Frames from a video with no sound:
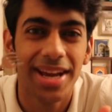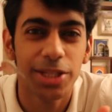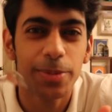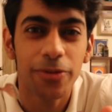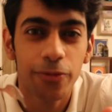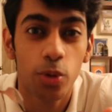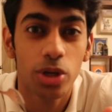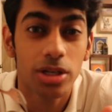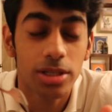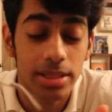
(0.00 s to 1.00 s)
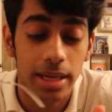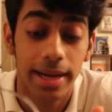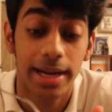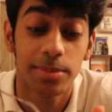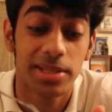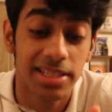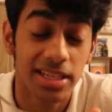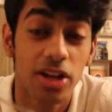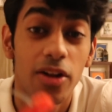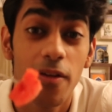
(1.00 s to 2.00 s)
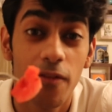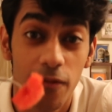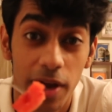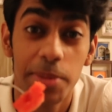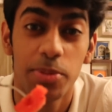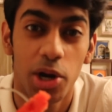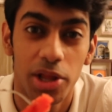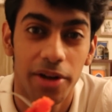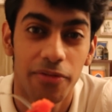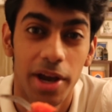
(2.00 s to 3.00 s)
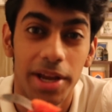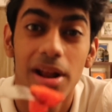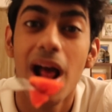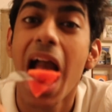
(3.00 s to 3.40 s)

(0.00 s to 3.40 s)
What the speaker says: It's been 4 years and I'm still very proud of that vine.